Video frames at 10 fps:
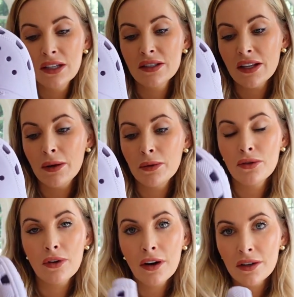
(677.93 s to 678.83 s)
So
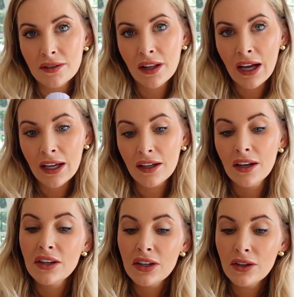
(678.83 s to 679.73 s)
Crocs are like
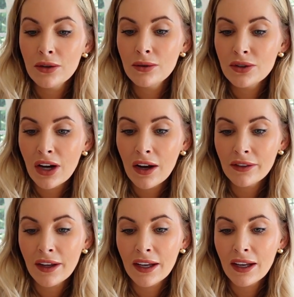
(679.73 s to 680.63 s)
huge,
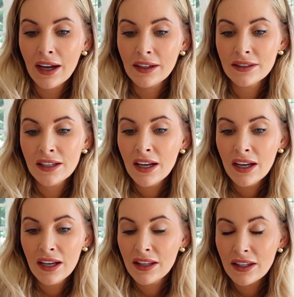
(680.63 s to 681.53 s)
aren't they? And
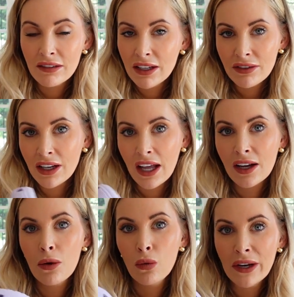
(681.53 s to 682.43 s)
they're even
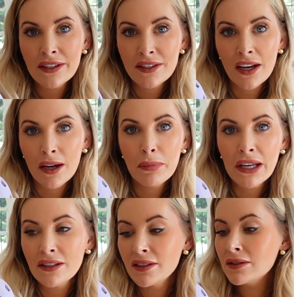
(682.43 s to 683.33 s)
like a winter
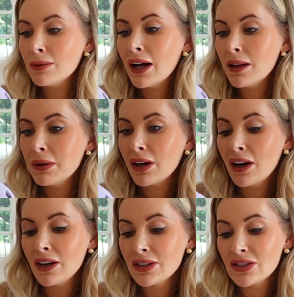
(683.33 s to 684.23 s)
piece as well,
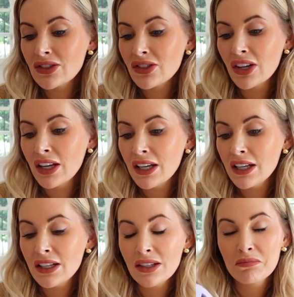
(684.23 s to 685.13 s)
because
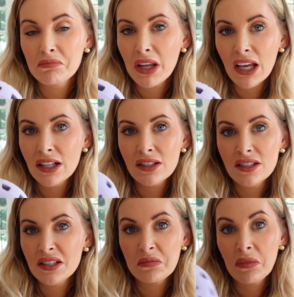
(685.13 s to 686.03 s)

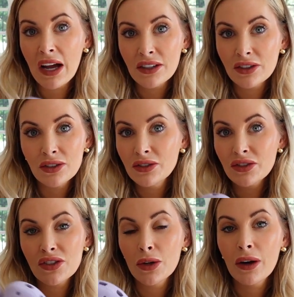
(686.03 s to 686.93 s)
kids,
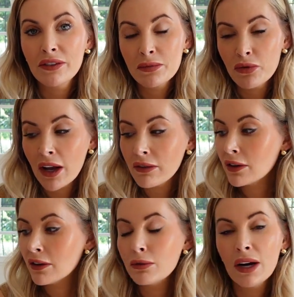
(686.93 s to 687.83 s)
adults, whoever's brave
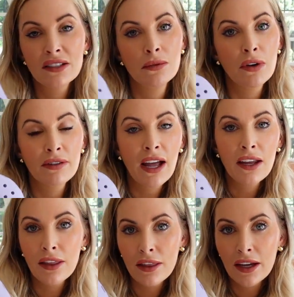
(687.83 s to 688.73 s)
enough wears them with
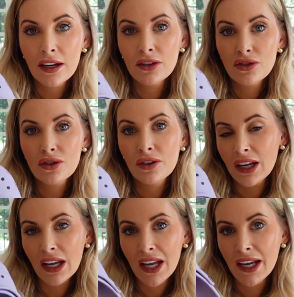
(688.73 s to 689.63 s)
like thick,
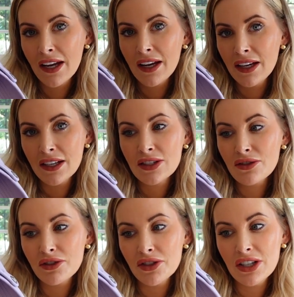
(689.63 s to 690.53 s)
chunky,
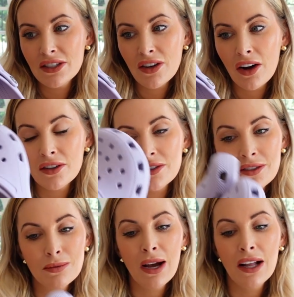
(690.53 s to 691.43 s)
scrunchy socks
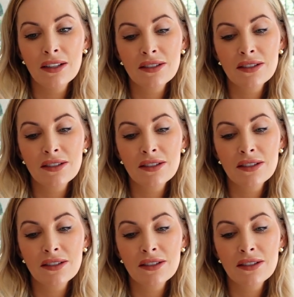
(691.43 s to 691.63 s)
as well.